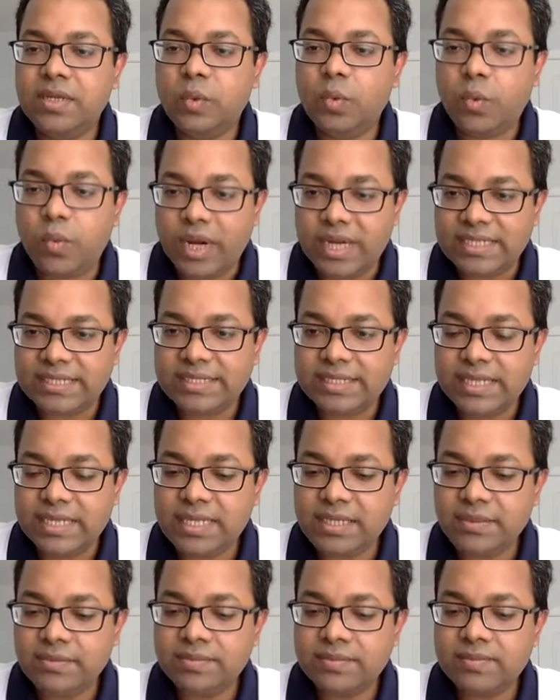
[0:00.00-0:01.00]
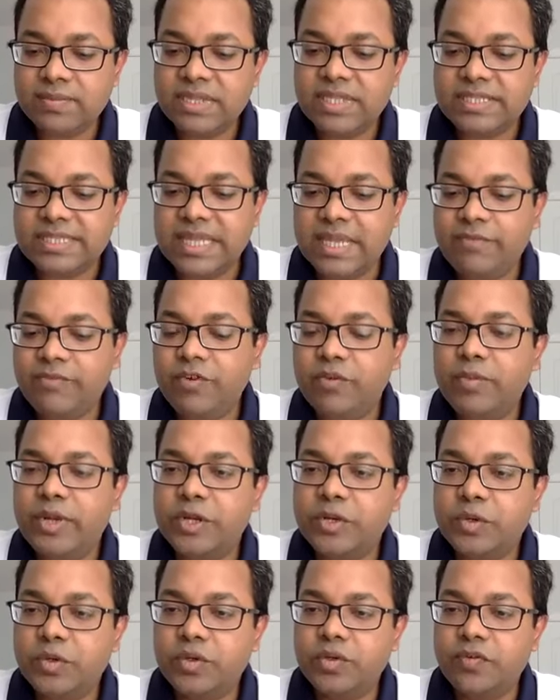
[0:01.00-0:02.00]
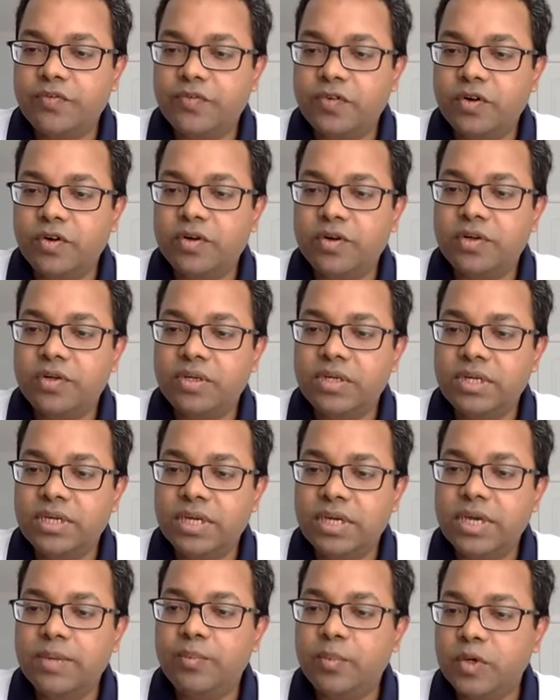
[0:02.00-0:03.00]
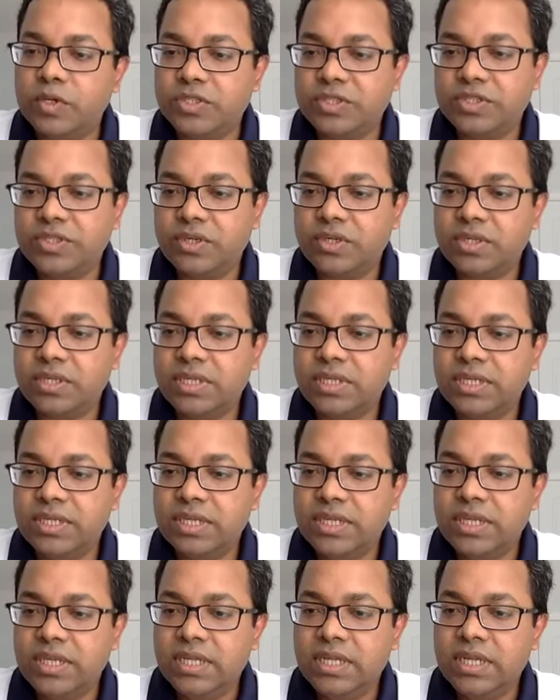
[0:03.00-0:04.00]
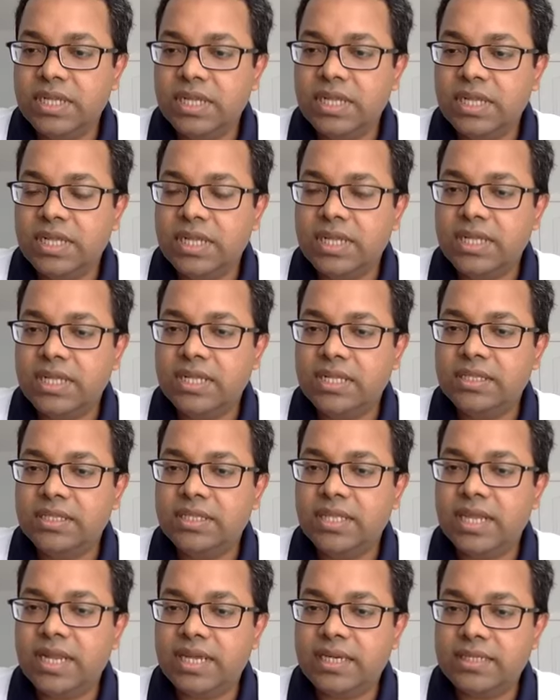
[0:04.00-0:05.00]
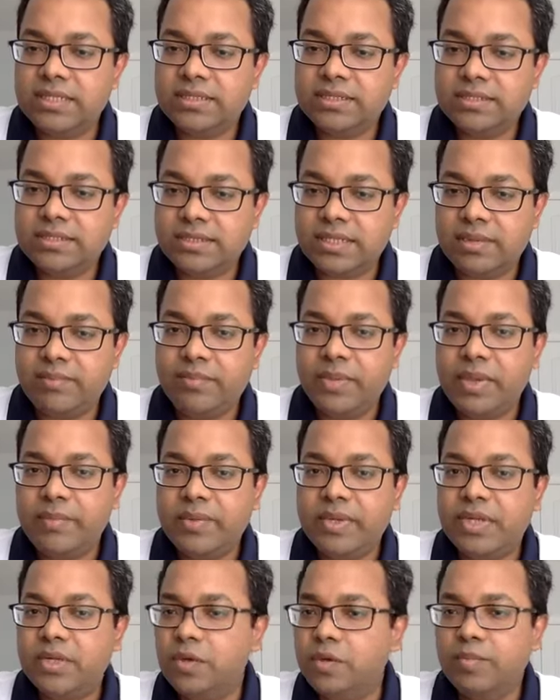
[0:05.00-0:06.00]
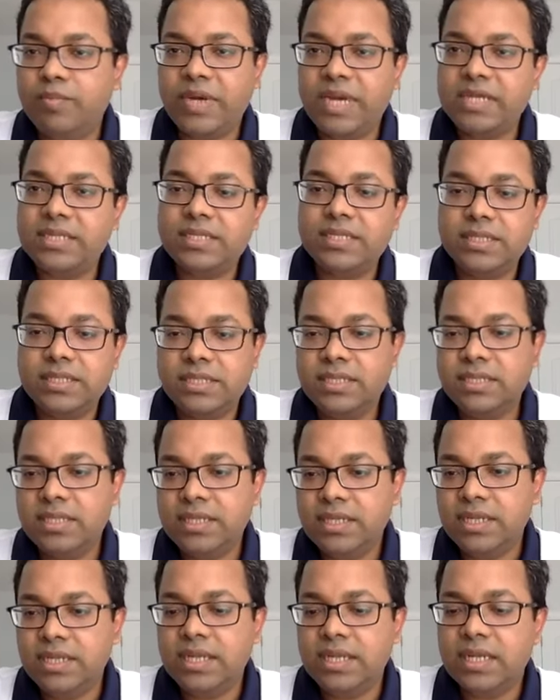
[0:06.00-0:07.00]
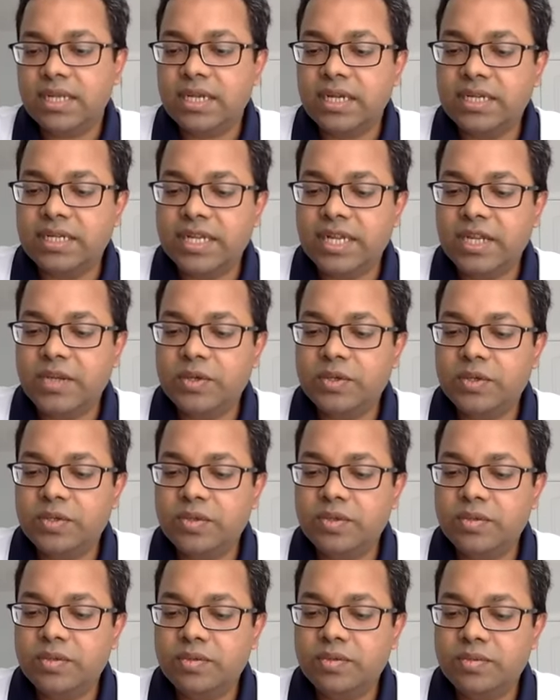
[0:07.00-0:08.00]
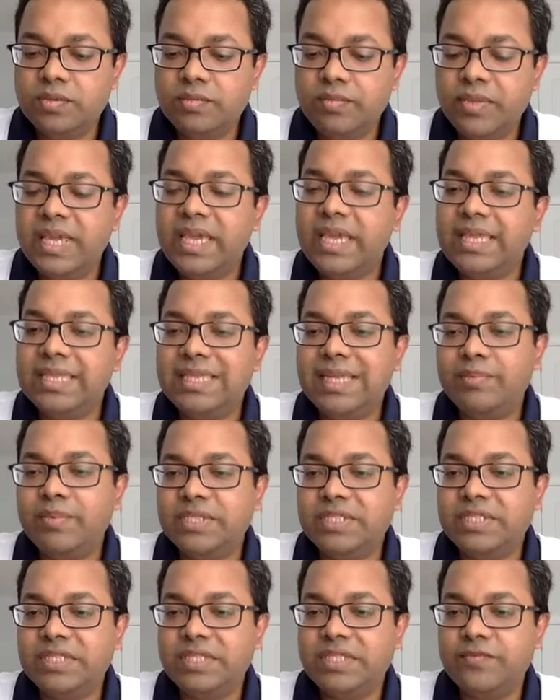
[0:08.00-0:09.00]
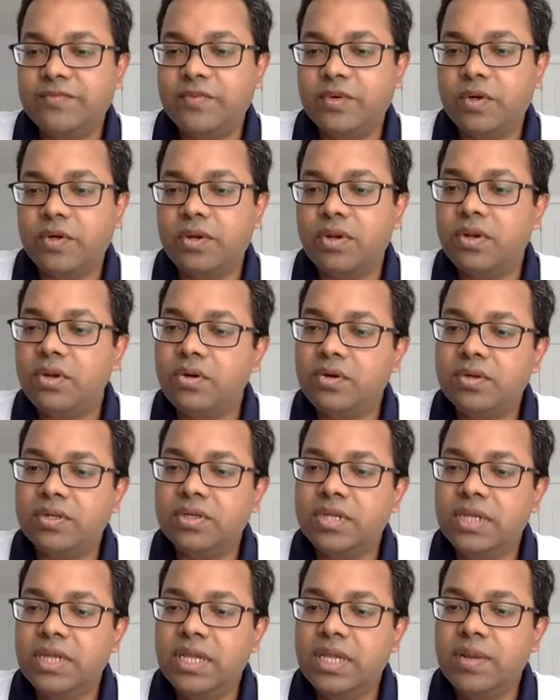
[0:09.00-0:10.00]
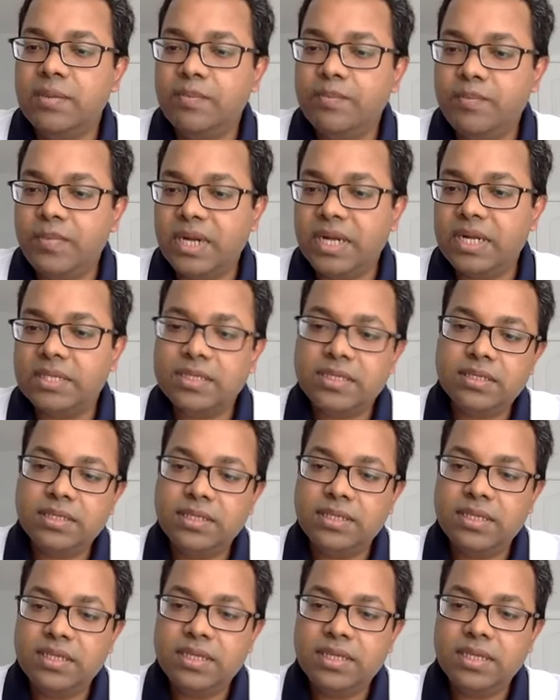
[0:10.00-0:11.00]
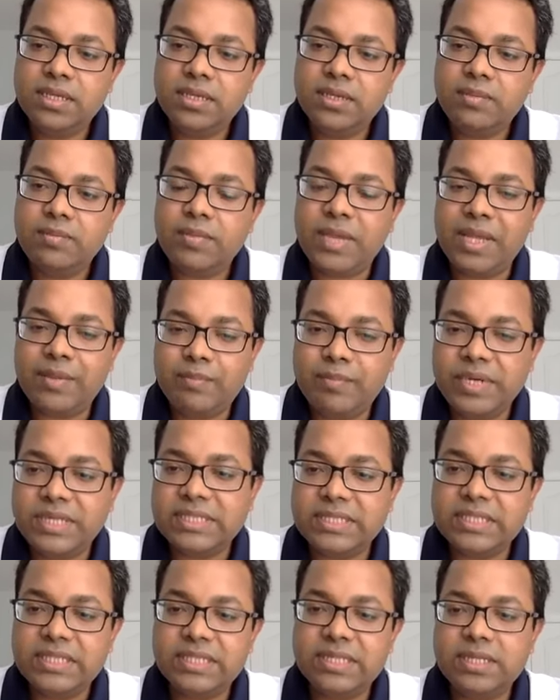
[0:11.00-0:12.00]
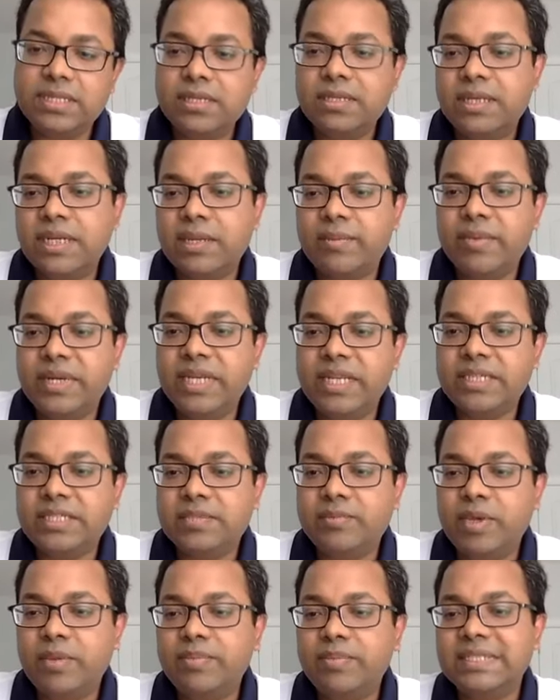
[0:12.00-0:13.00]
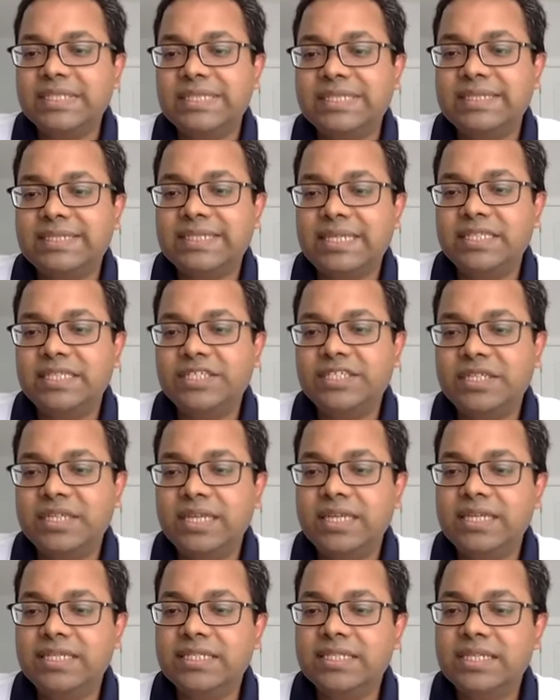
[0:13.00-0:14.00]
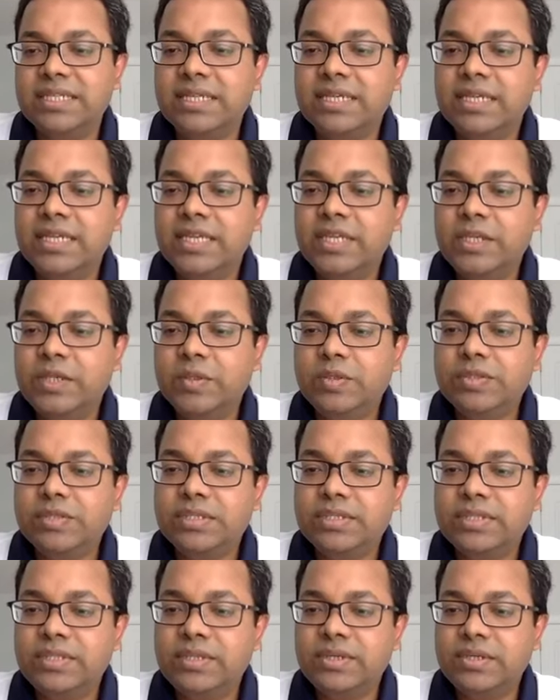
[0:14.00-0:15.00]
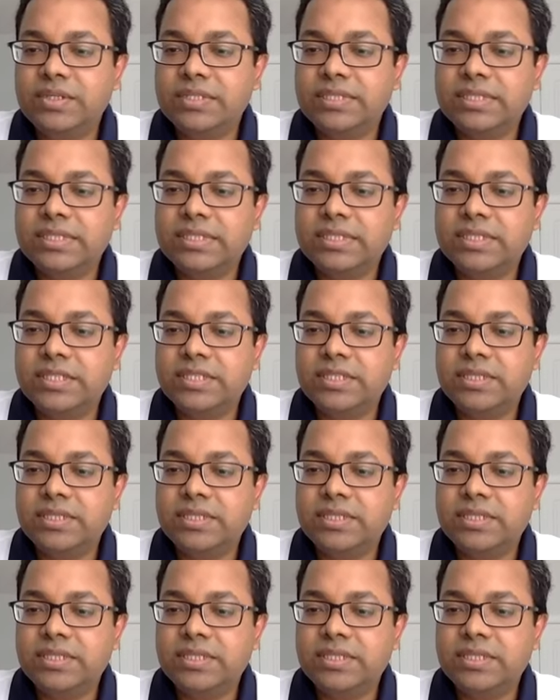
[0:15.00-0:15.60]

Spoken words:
wisely. The same would be true for a postdoc. There are some people who might continue to be in that position for long, but my personal suggestion is use those